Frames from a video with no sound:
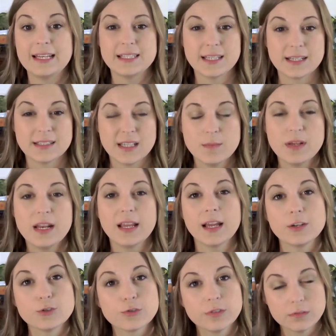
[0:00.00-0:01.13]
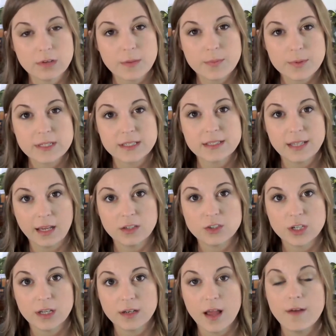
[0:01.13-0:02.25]
is exhibiting a true
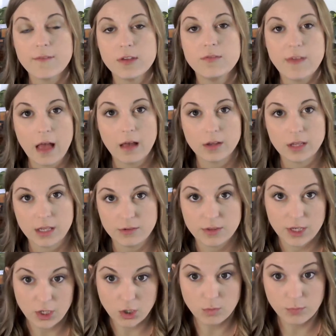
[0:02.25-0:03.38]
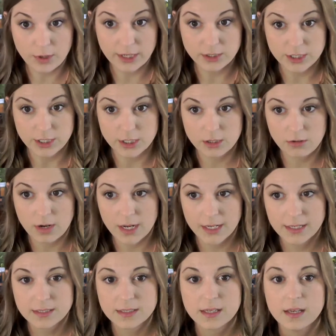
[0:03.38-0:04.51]
representation of the value that you bring to your
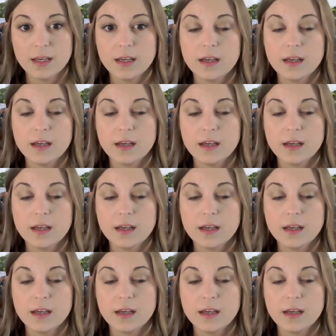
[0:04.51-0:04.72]
clients.